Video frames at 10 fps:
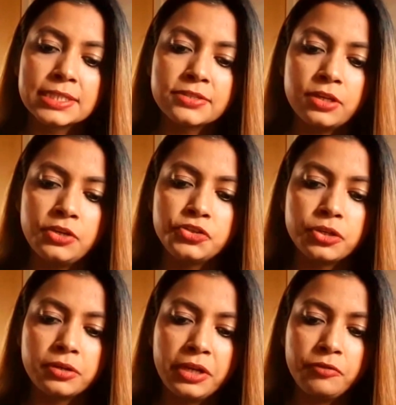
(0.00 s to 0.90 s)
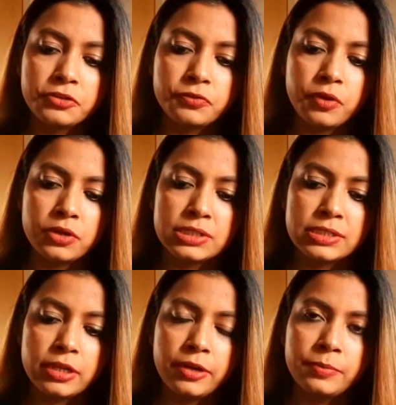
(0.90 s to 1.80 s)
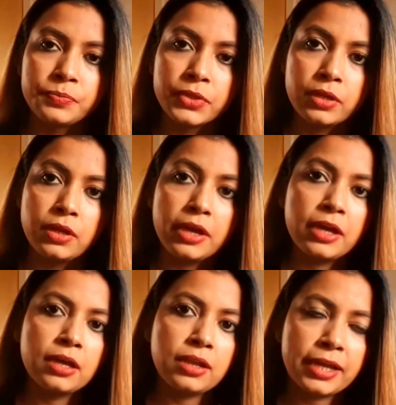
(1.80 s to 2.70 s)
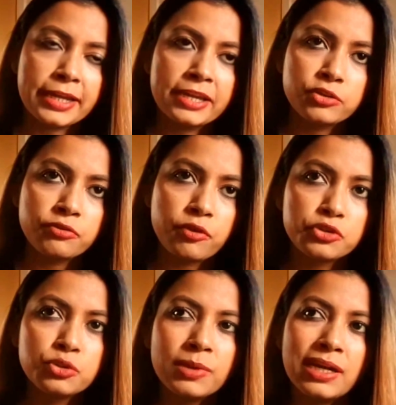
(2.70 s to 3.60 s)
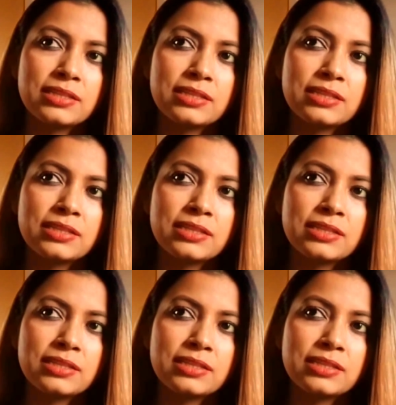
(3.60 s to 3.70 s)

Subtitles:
this journey, which was like end of October,